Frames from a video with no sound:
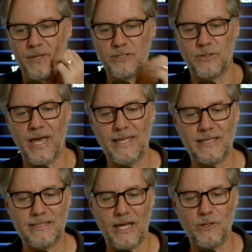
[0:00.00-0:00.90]
So that
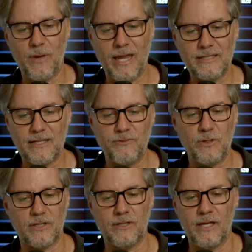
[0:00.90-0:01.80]
is how you edit stuff. You
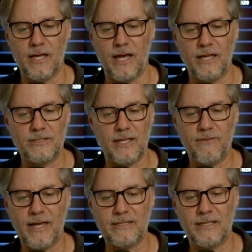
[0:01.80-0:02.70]
can save as.